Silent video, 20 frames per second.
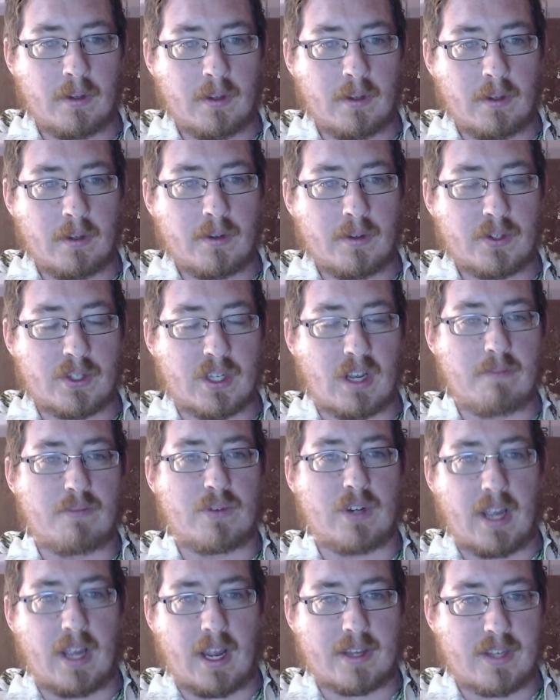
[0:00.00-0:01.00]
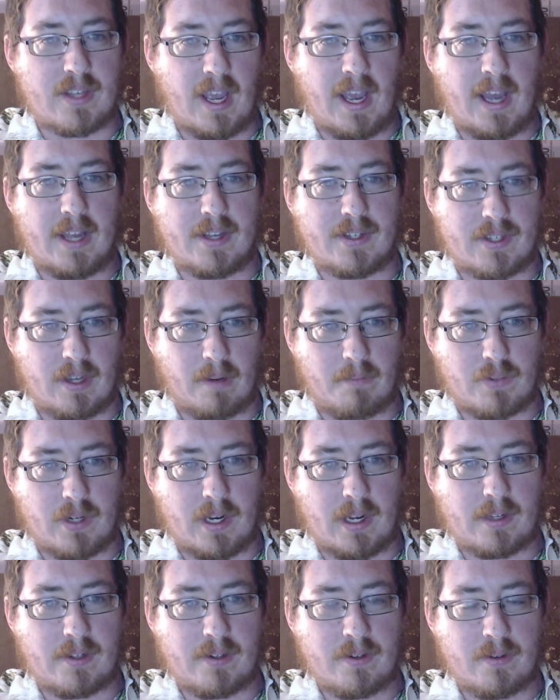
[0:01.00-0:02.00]
subjects as
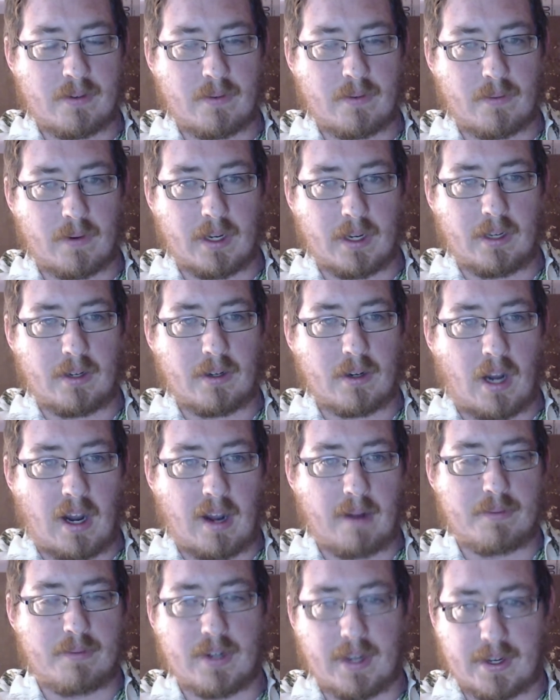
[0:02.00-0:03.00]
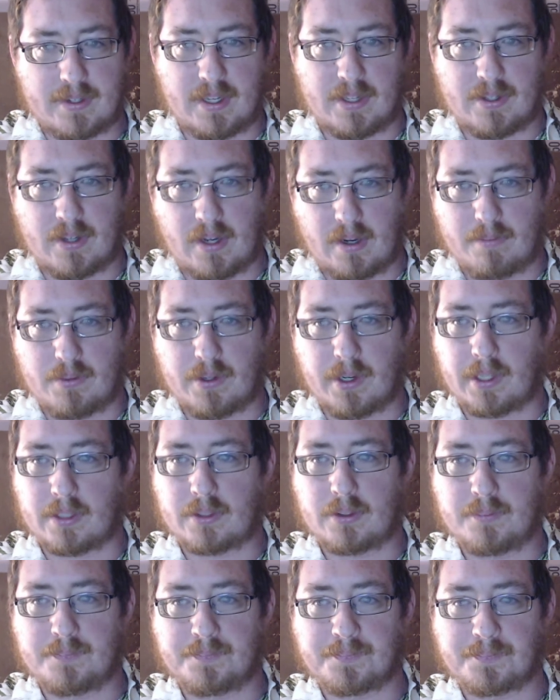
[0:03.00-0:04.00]
subjects, right? Objects as
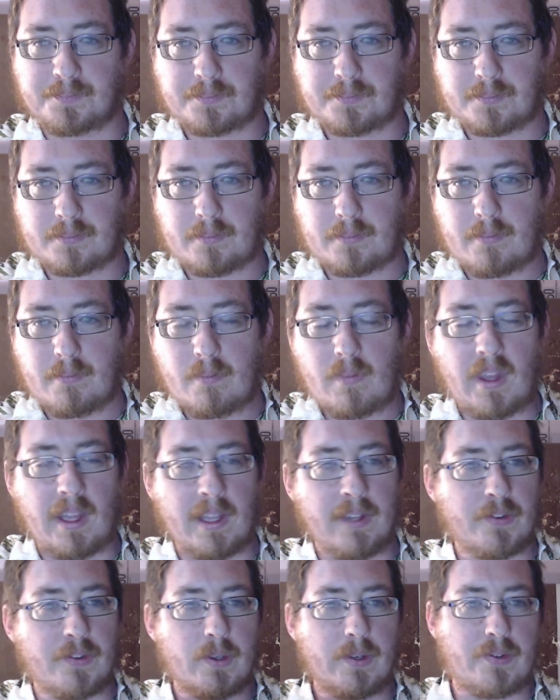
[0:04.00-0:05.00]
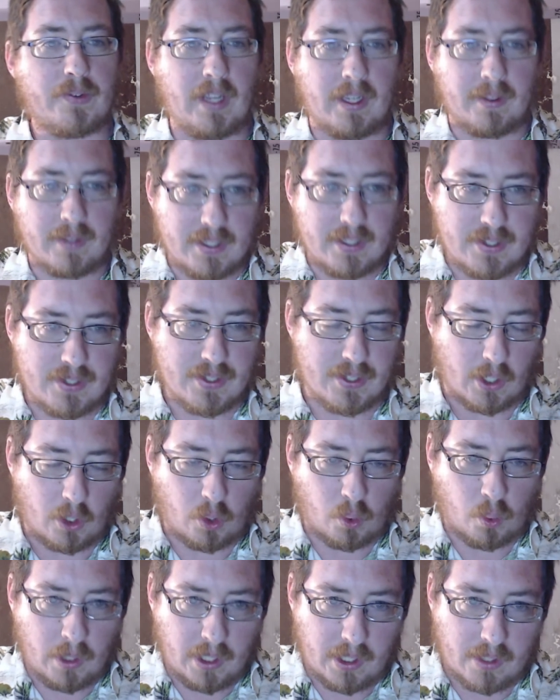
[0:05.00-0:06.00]
objects. And so he's saying this is a
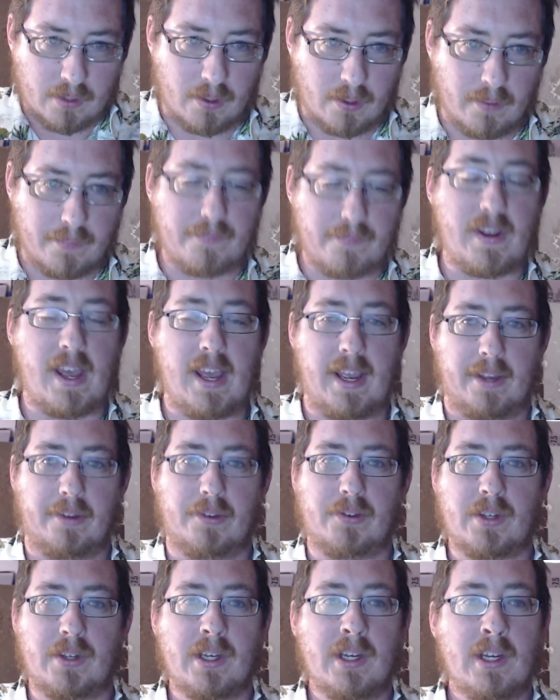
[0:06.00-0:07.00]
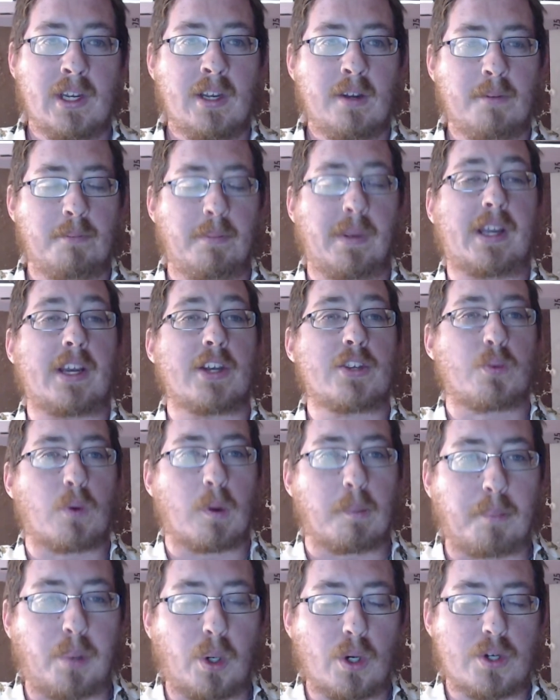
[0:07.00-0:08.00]
critical phase because we're
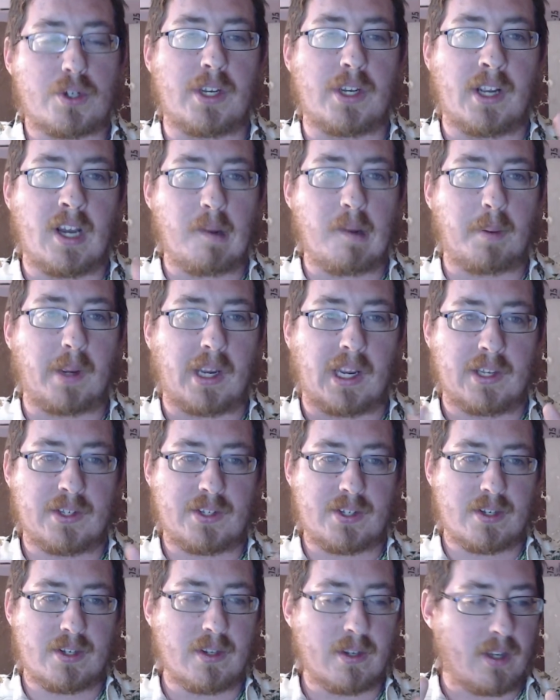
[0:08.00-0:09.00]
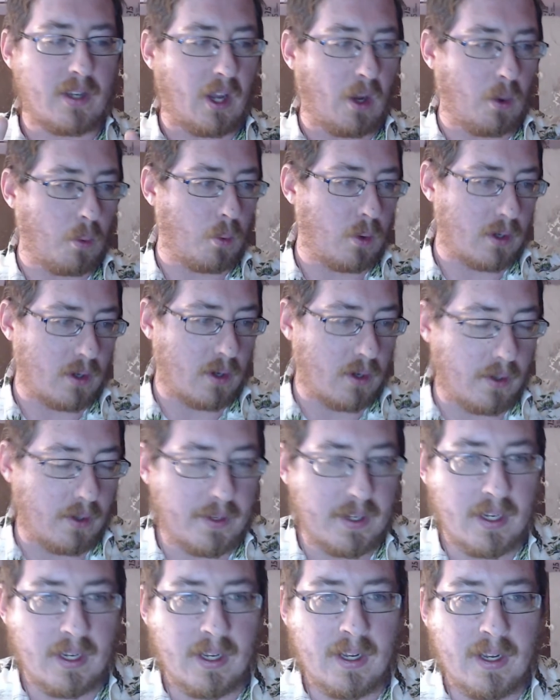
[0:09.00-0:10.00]
pushing up against a world
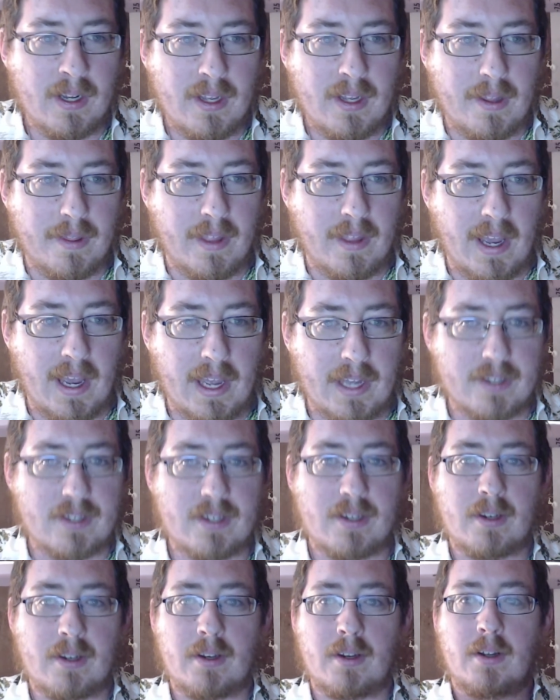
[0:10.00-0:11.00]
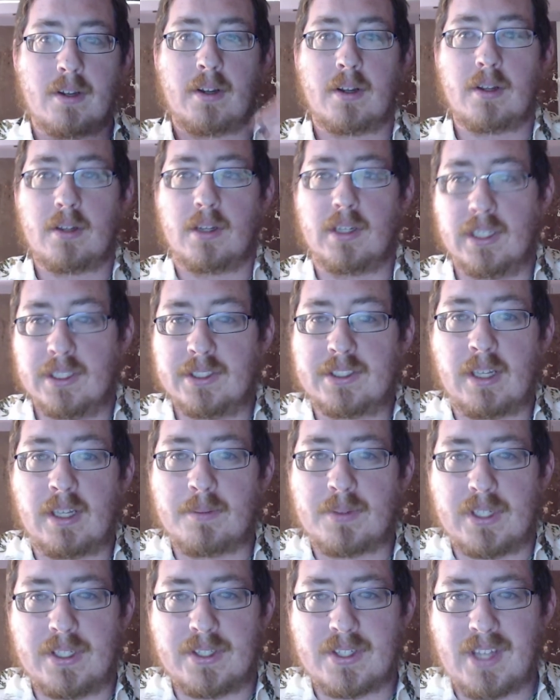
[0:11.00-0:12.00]
that in some
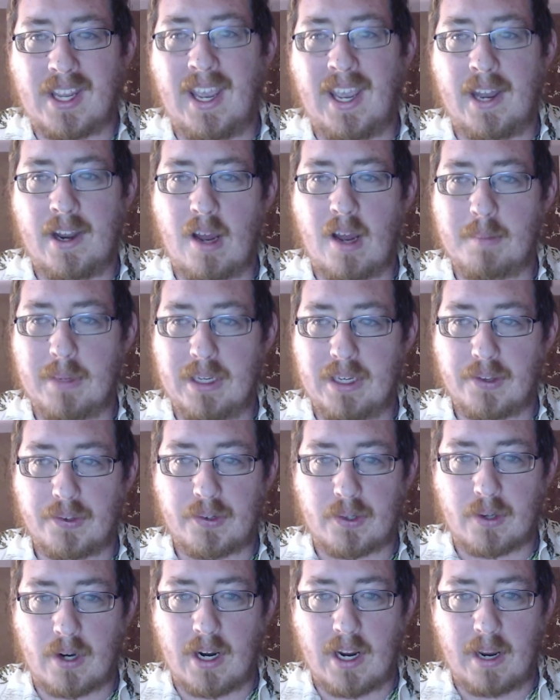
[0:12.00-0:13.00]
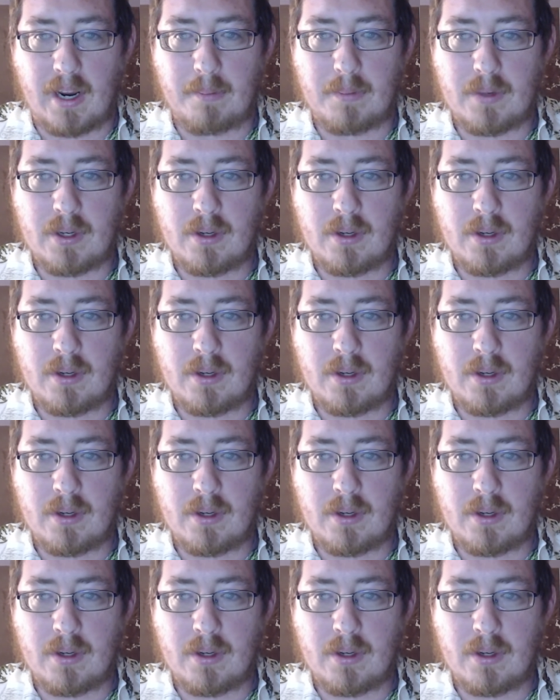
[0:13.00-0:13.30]
sense cannot be described,